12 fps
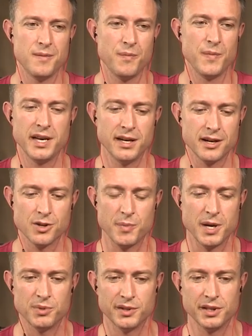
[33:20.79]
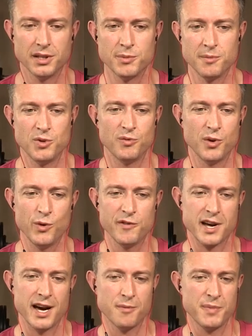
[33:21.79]
meeting other people in the liberty movement.
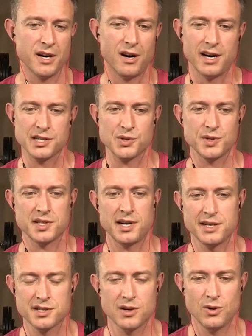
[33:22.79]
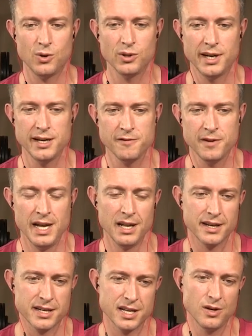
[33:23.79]
We've kind of been ostracized our whole life.
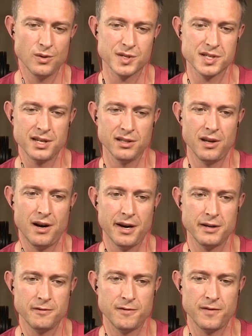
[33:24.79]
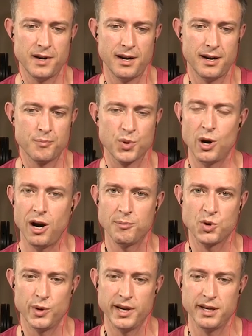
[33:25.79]
Like, you don't see a lot of
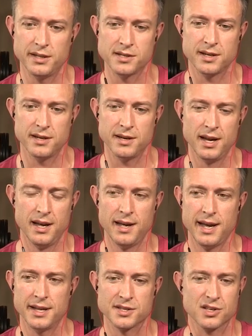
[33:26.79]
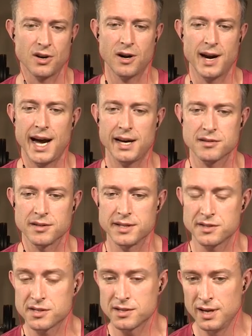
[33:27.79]
prom queens and star
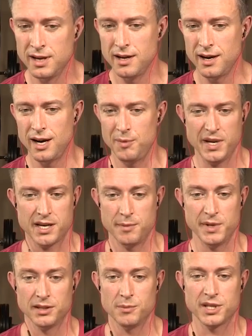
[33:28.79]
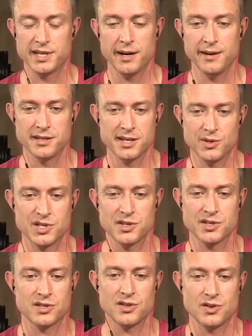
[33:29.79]
athletes becoming libertarians. It's
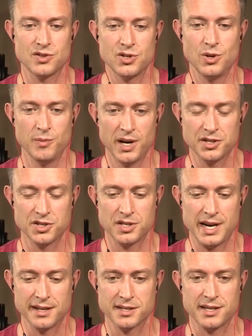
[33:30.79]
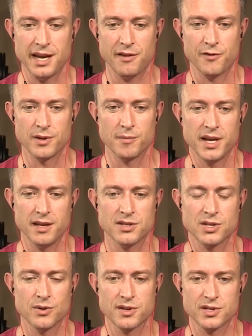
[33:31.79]
just too much at stake for them.
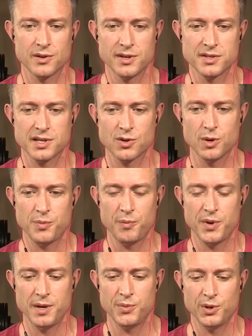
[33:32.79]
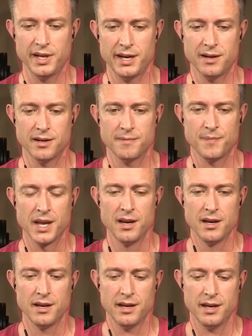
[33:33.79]
So there's a group of people that are,
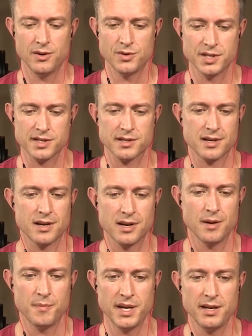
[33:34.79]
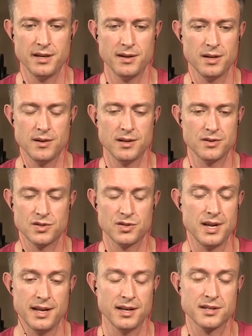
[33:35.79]
you know, just going to be,
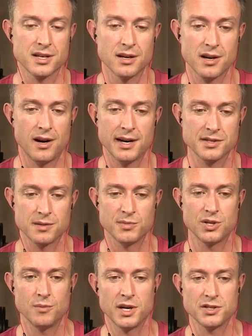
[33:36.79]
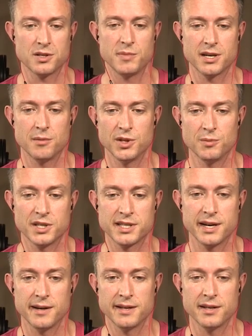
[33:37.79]
it's going to cost them too much to become
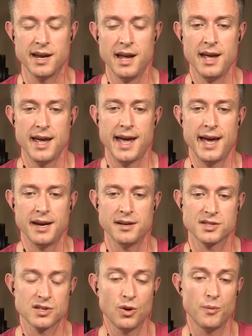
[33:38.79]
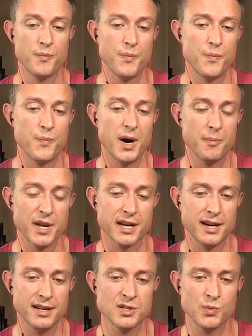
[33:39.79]
libertarian. And so, but
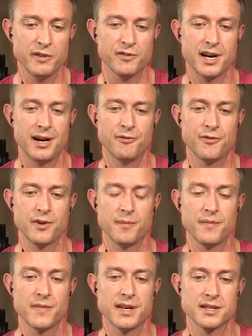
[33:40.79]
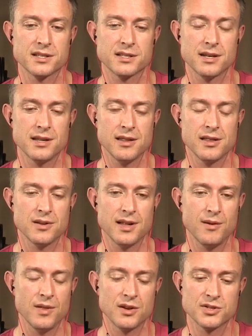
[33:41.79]
because we've come from this,
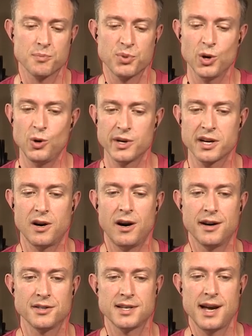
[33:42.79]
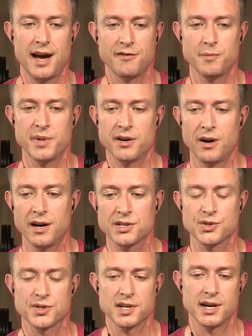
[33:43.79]
there's a pro and con to having been
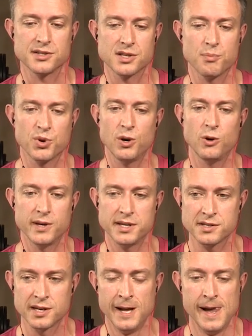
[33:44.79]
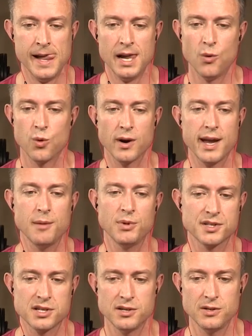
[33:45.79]
ostracized. The pro is we're
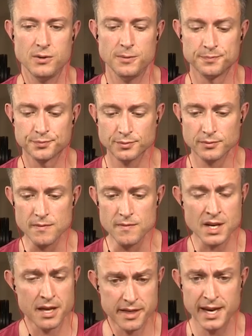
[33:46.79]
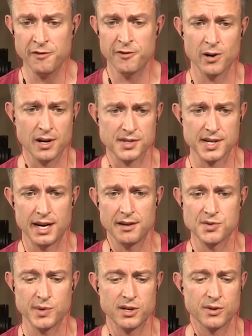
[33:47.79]
able to think for
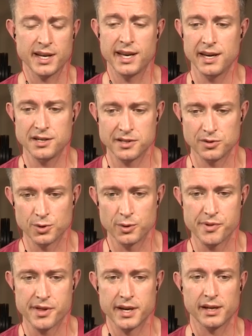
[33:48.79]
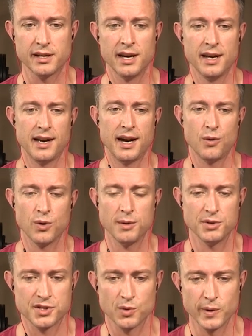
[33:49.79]
ourselves. We don't engage in groupthink. We're
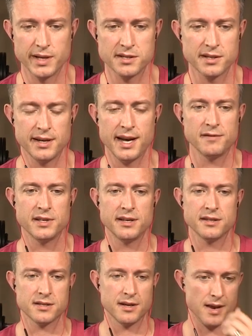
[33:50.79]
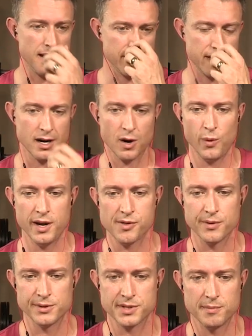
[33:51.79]
able to reason and evidence and think our way
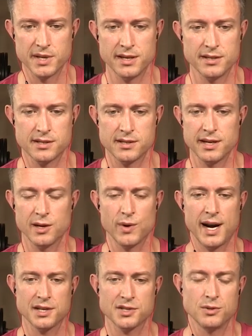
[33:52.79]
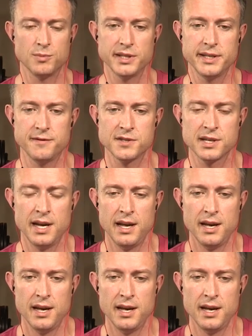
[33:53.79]
through some of these irrational beliefs.